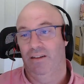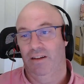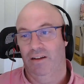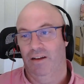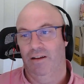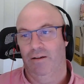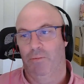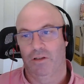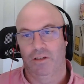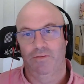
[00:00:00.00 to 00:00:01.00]
a
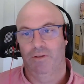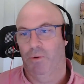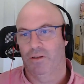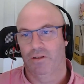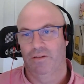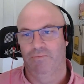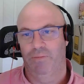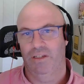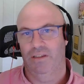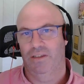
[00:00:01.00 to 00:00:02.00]
positive's a positive,
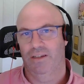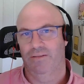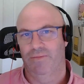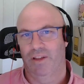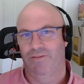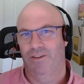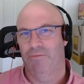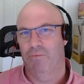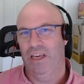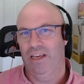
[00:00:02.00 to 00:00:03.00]
but it's a very
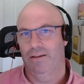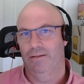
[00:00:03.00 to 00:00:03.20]
meek